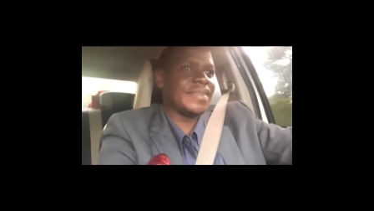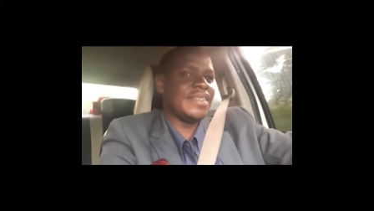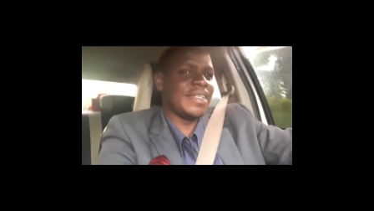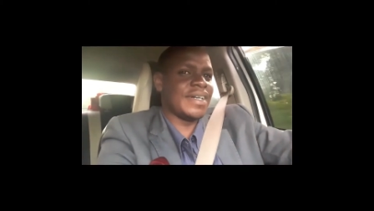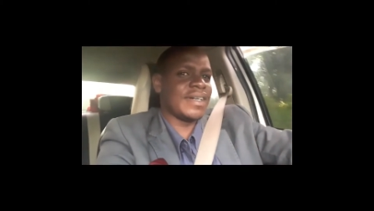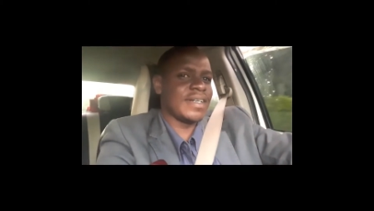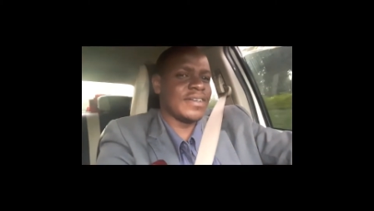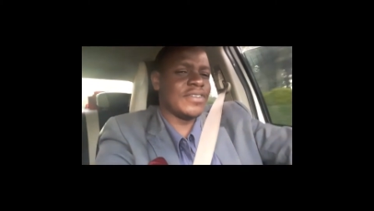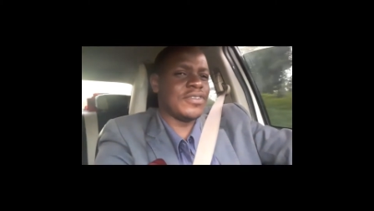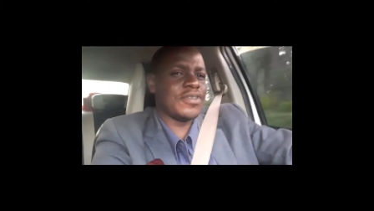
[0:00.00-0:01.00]
yeah
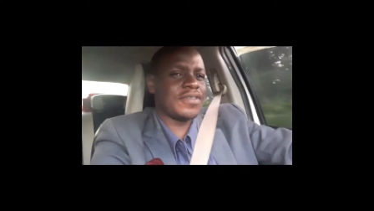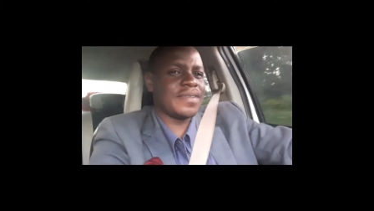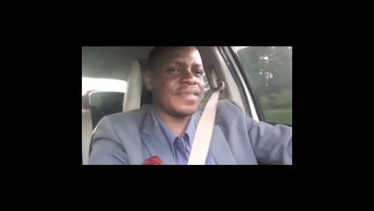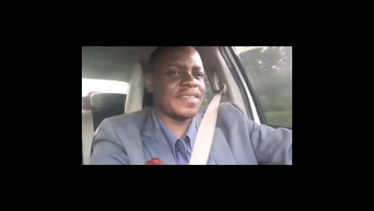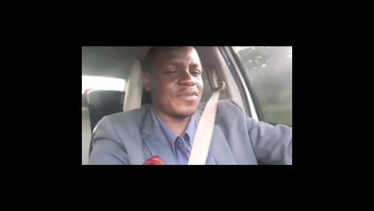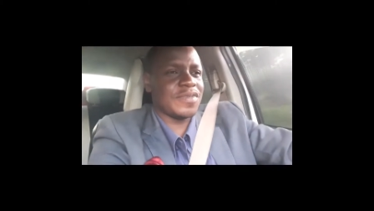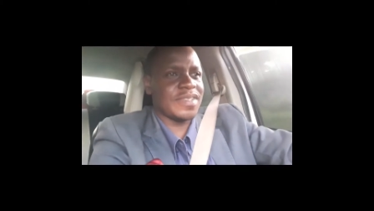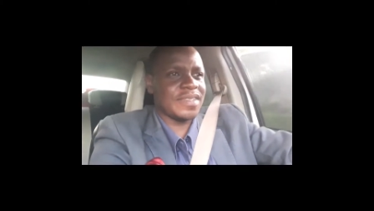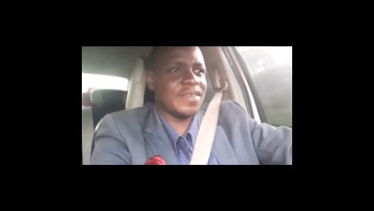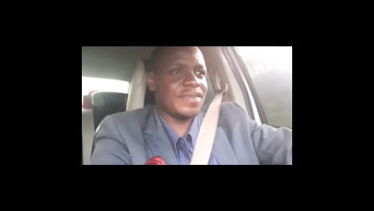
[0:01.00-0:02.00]
go
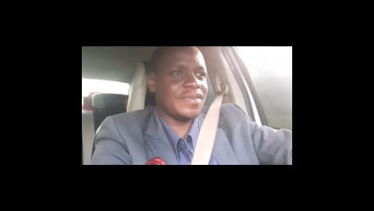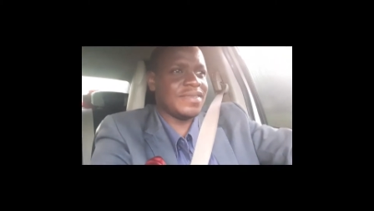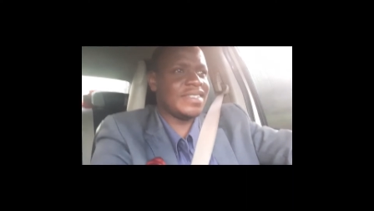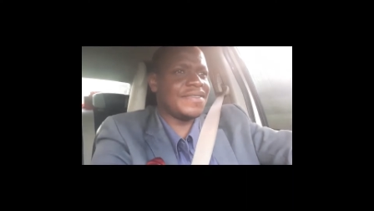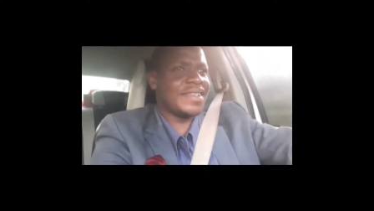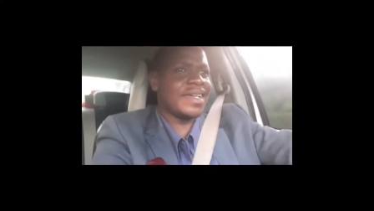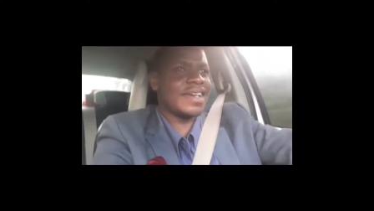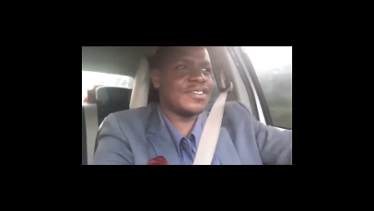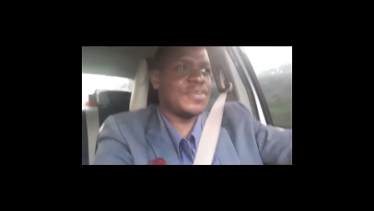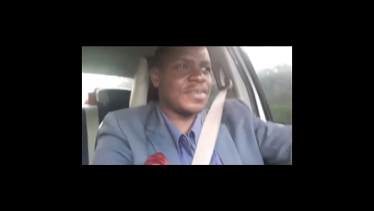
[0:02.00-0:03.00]
whichever
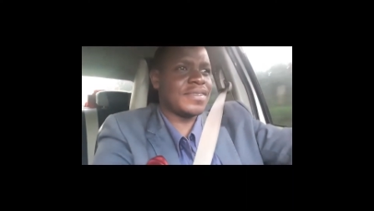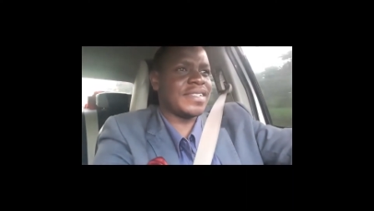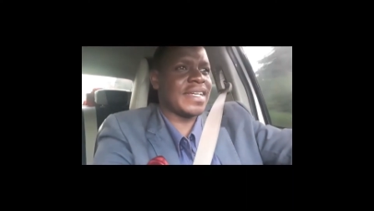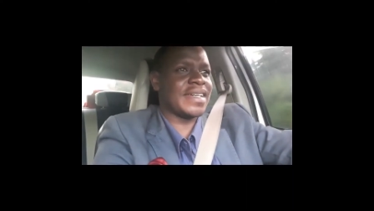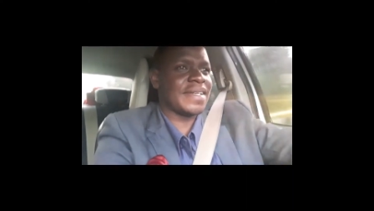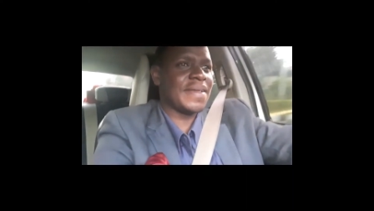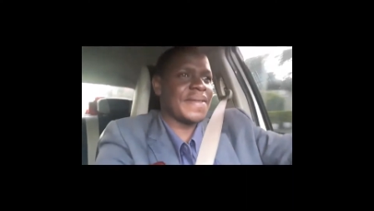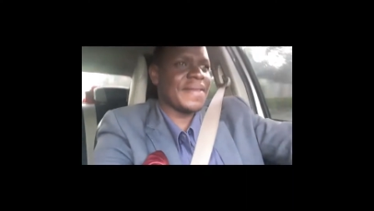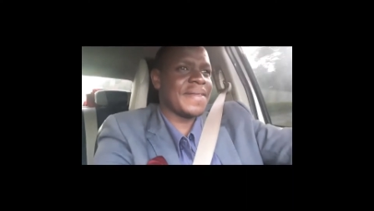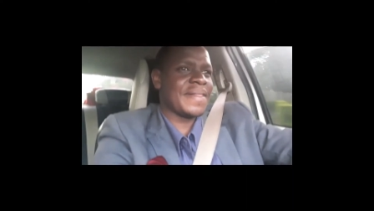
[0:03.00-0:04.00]
direction you want to take.
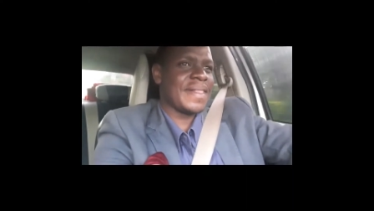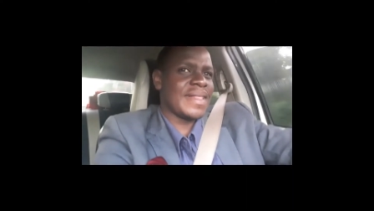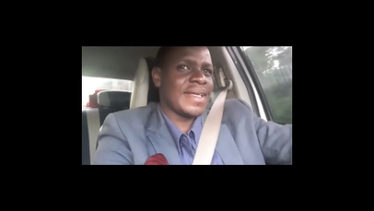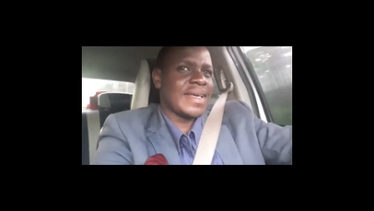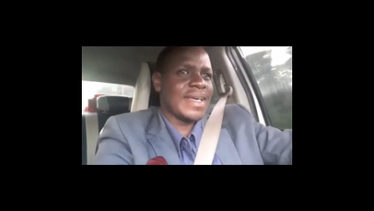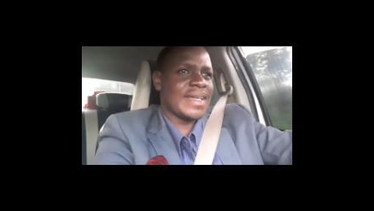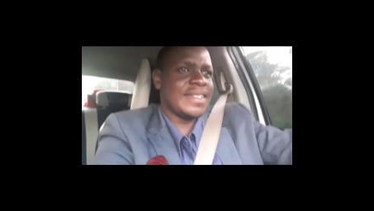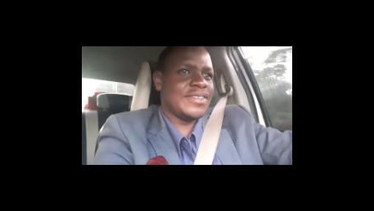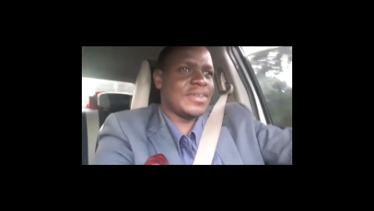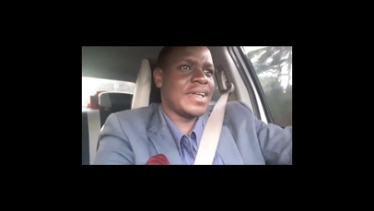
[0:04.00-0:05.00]

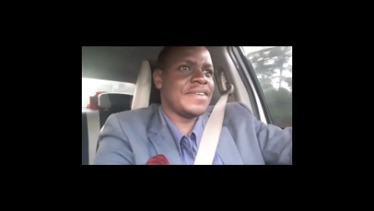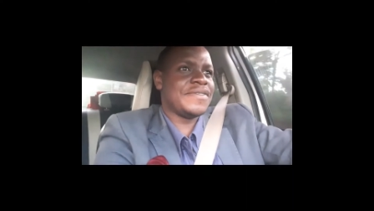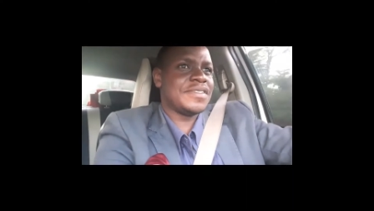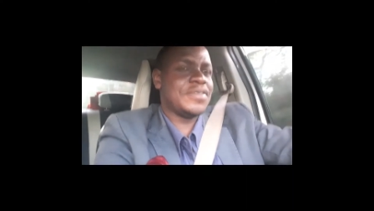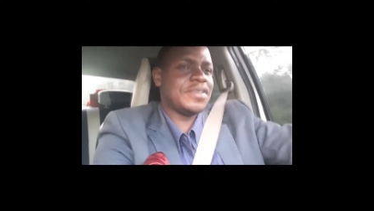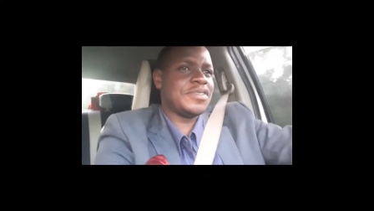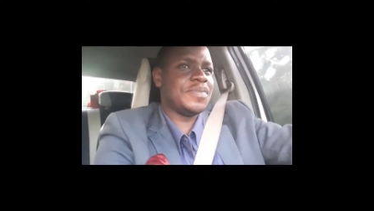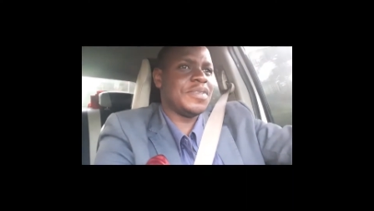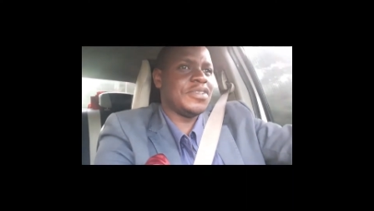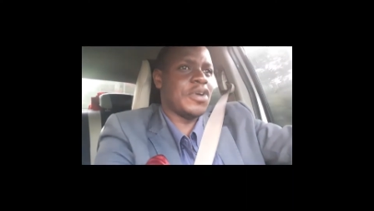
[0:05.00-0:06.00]
And your life is going to
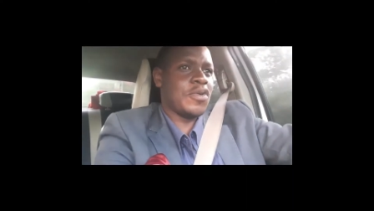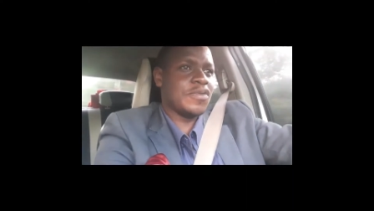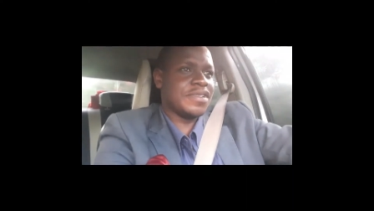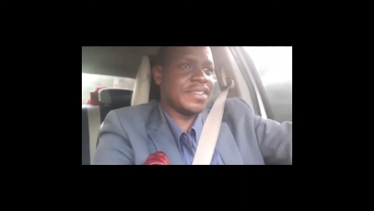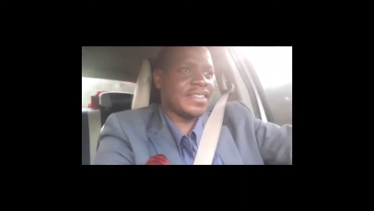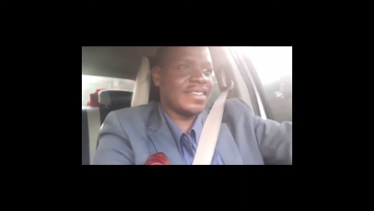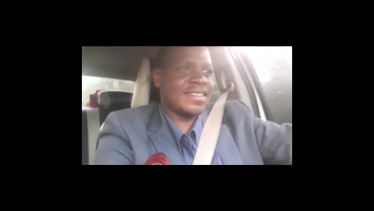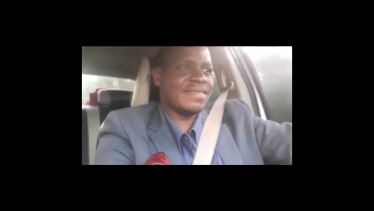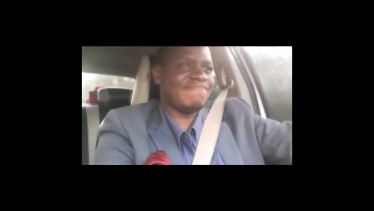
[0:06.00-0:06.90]
be gorgeous.